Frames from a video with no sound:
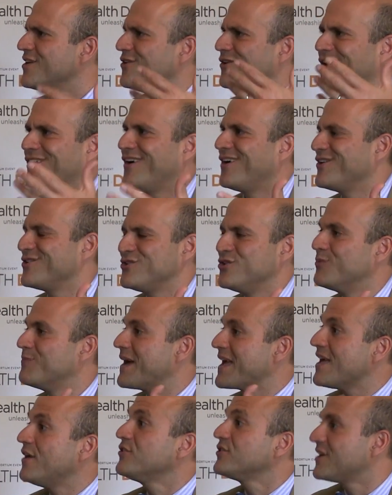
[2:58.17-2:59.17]

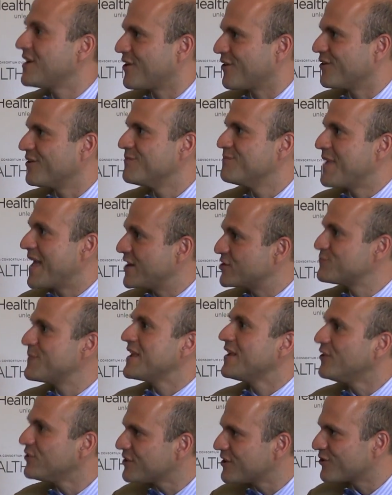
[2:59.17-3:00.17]
my healthcare, manage my
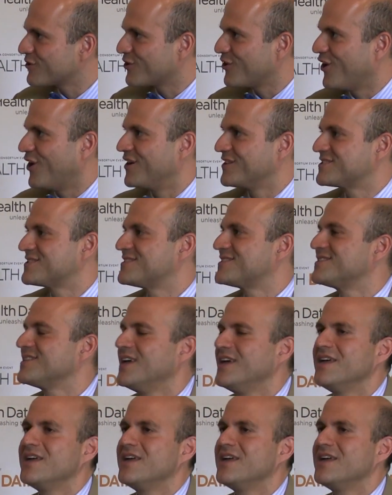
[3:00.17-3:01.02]
healthcare costs.